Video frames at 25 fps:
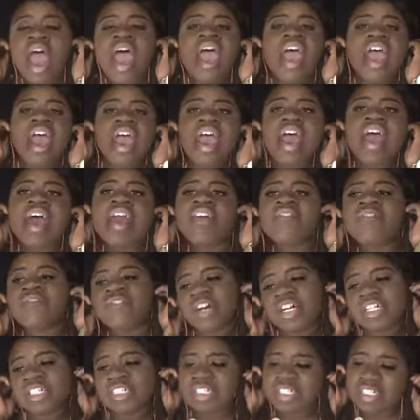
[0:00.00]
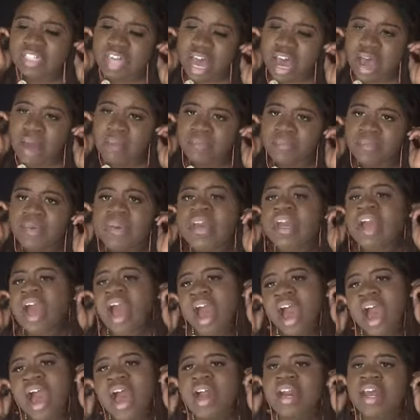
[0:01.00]
Headed for the top, you
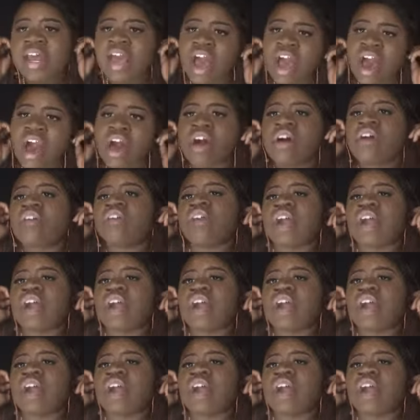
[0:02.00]
got it all